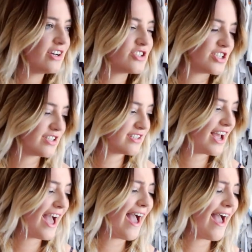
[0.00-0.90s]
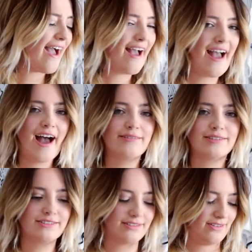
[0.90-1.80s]
are just
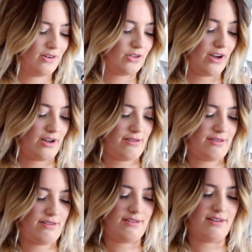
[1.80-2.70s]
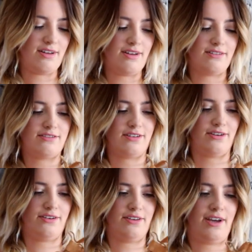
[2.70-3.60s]
heaven on earth.
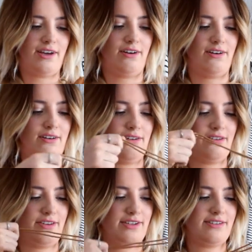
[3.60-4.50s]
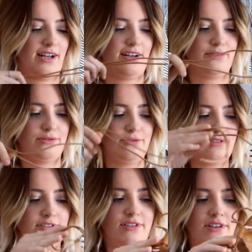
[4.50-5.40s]
So they are these
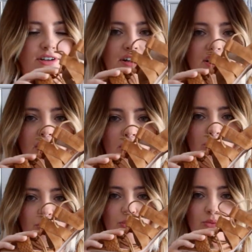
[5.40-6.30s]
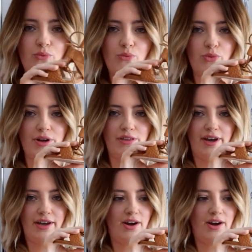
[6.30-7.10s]
sandals with a